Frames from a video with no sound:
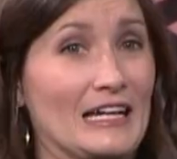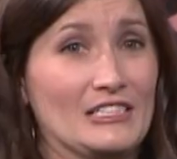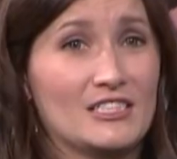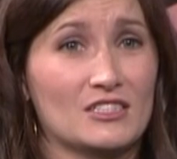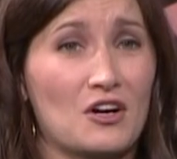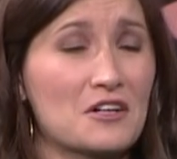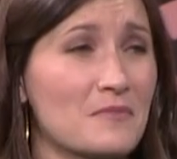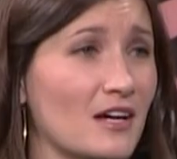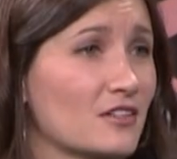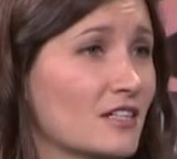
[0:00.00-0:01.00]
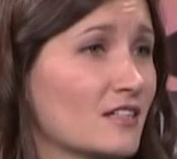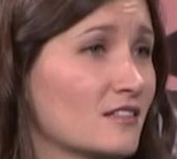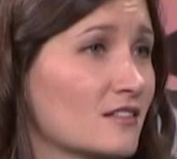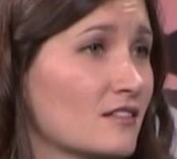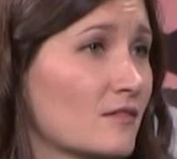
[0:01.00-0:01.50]
I just didn't talk about it,
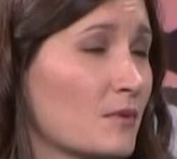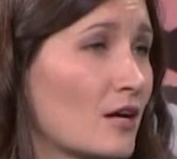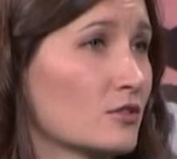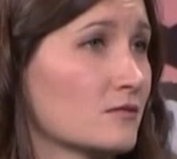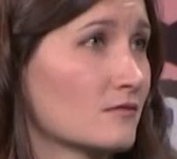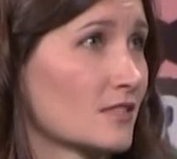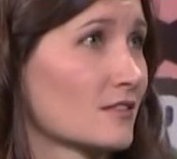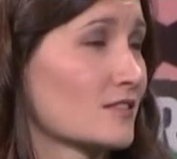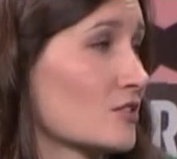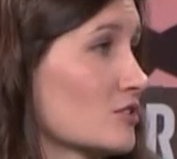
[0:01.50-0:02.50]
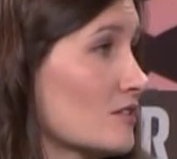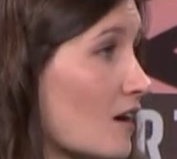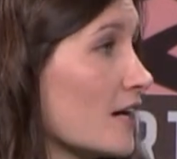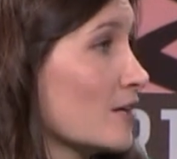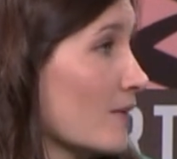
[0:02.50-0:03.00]
and I was like essentially
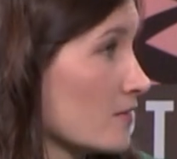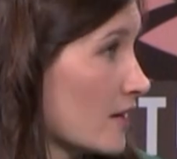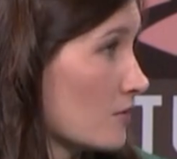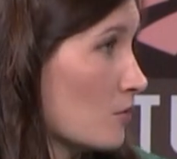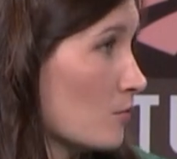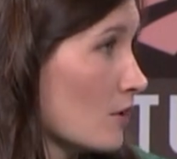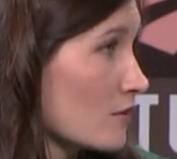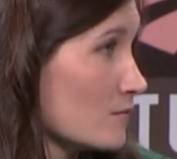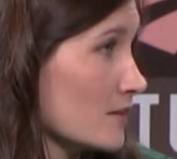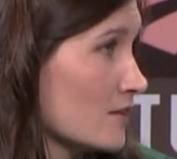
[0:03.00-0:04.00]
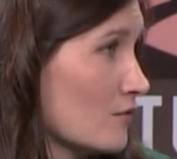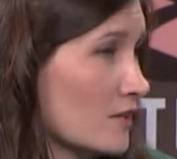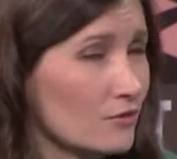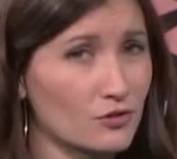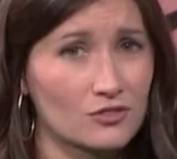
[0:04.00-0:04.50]
lying about that whole part of myself.
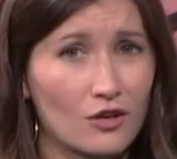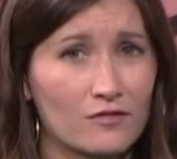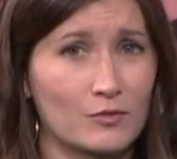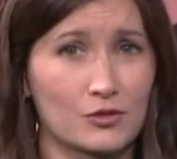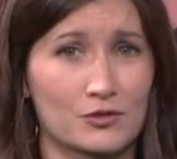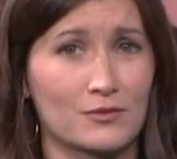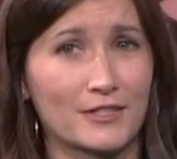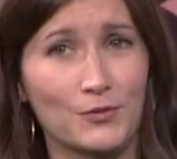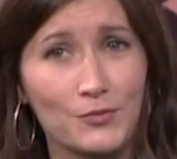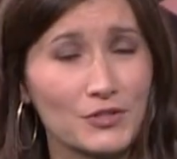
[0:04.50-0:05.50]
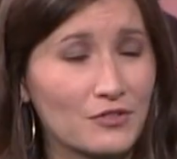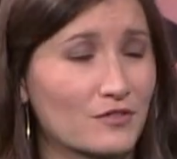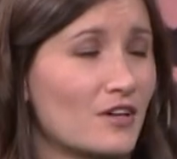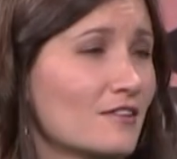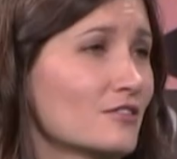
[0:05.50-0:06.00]
And I was a sophomore, so right in the middle of
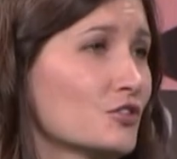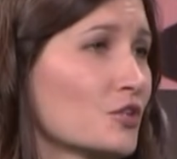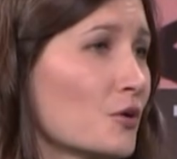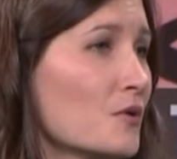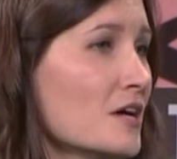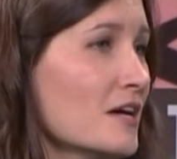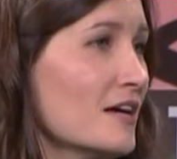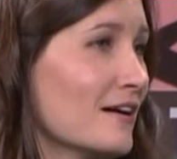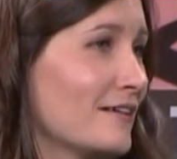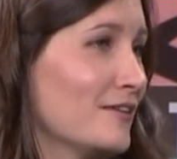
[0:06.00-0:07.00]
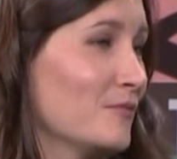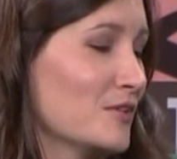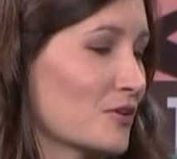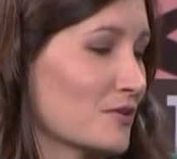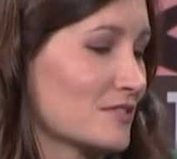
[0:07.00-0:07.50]
college. So um,
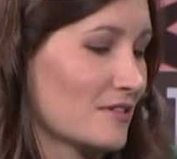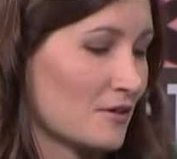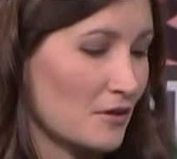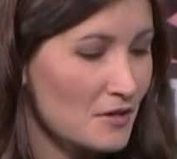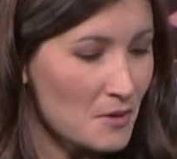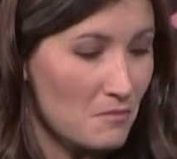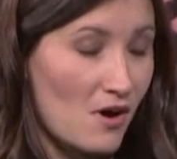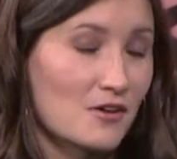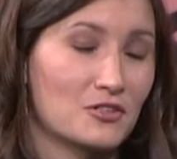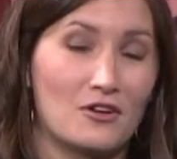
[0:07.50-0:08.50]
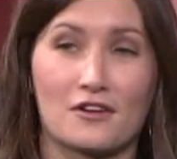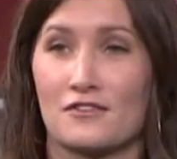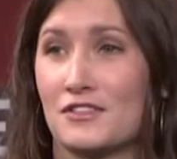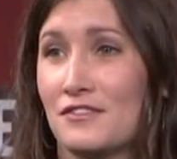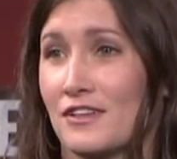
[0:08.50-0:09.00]
there was a monologue
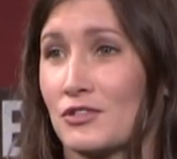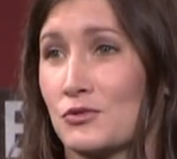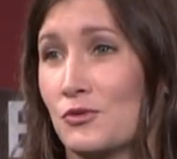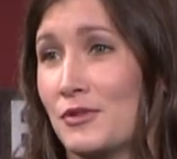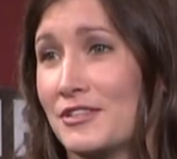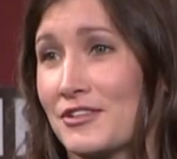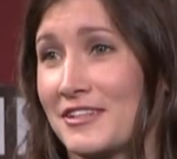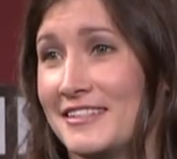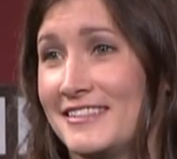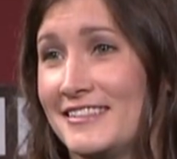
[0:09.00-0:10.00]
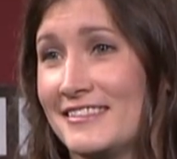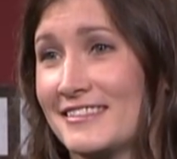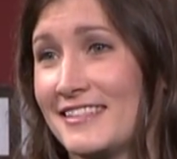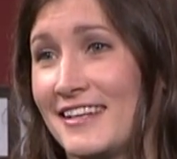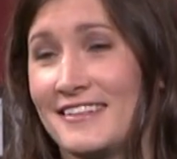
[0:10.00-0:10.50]
of the eventual winner, and he
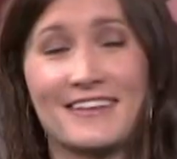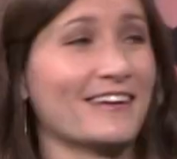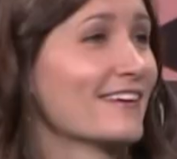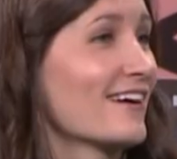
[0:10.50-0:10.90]
said, uh,